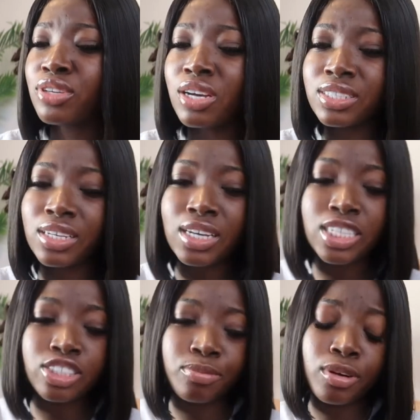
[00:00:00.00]
talk to a
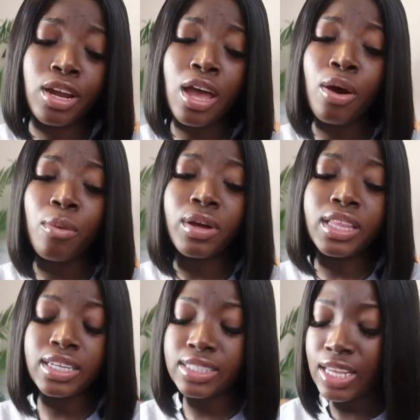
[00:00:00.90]
customer. Well,
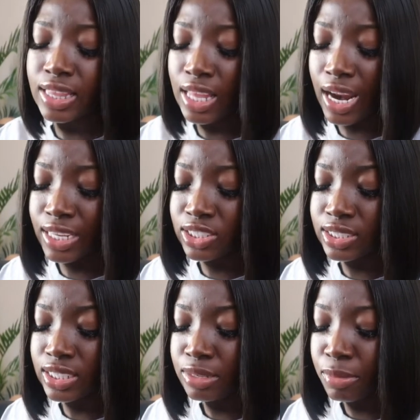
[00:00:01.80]
they said that I
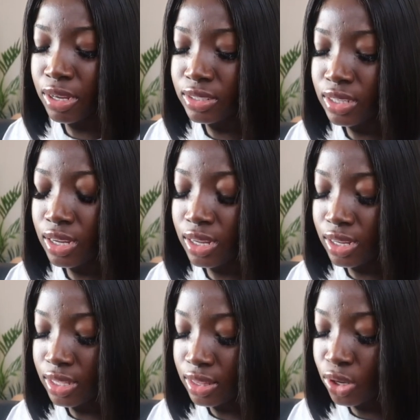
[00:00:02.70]
just emailed
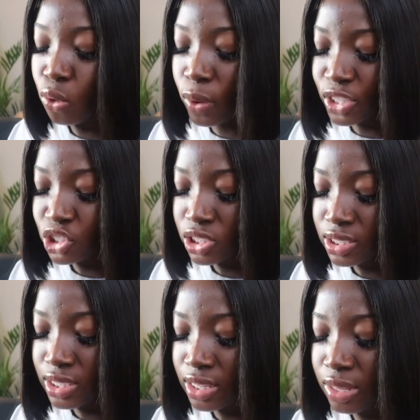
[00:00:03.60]
the question
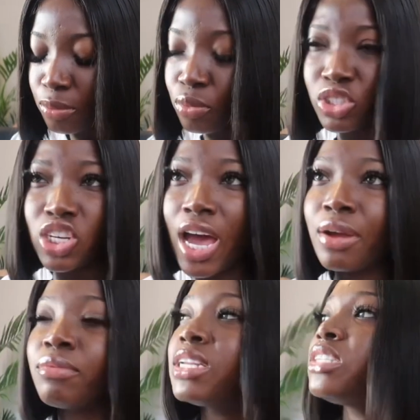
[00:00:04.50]
to them, which I
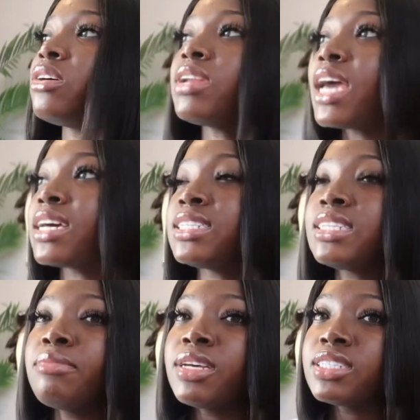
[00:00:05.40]
really don't like, because
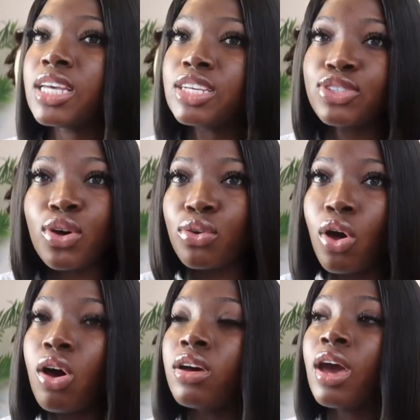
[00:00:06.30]
emails take so
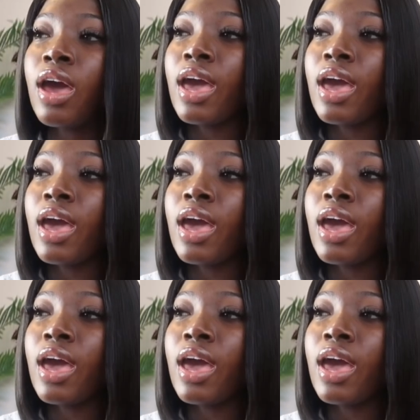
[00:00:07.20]
long,